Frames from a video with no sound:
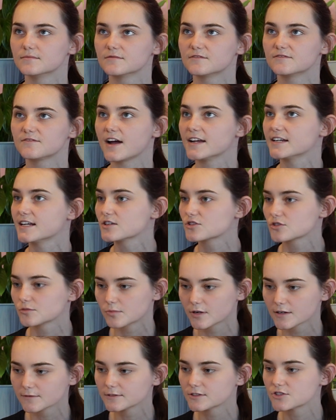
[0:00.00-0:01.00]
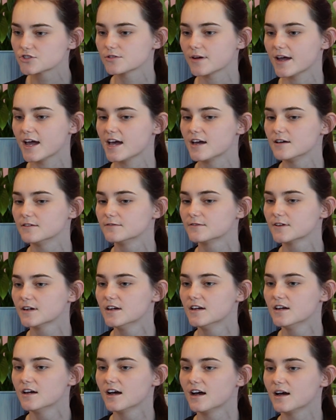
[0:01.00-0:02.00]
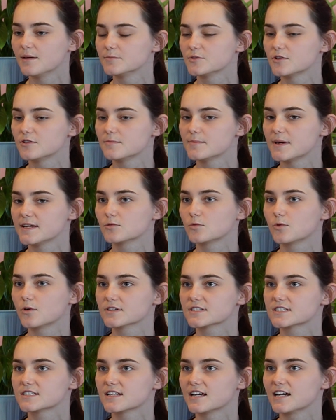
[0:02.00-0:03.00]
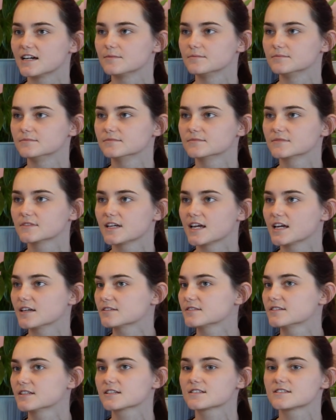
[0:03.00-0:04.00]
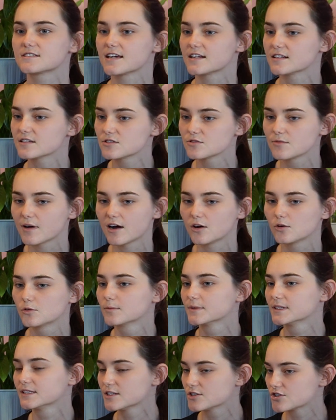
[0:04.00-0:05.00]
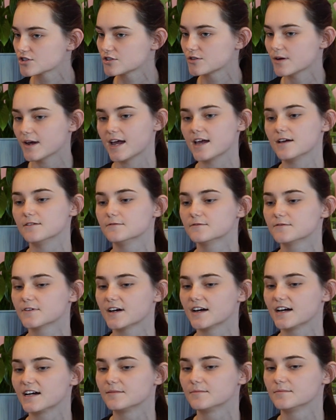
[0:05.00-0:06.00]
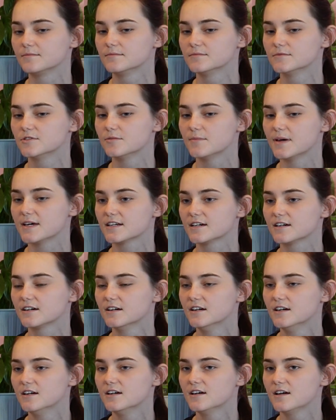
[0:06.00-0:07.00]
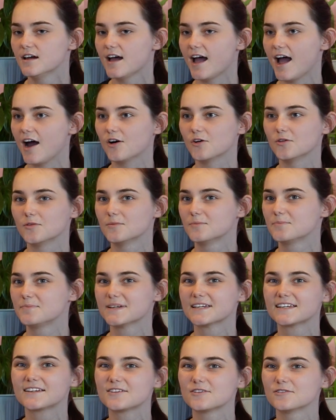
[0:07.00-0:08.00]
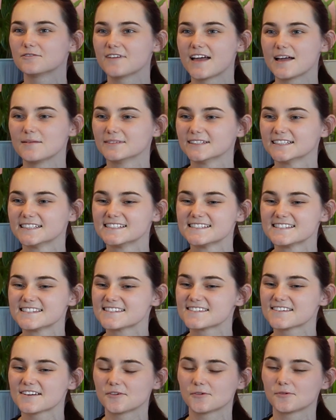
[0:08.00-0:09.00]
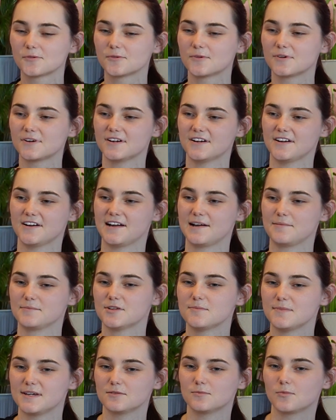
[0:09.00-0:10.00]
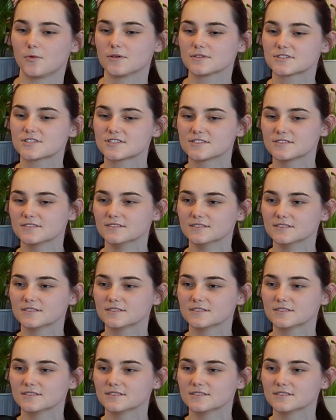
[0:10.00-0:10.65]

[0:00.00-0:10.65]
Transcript: financial privilege you have, no matter what ethnic status you are or religion you have, no matter how big your family is, or no matter what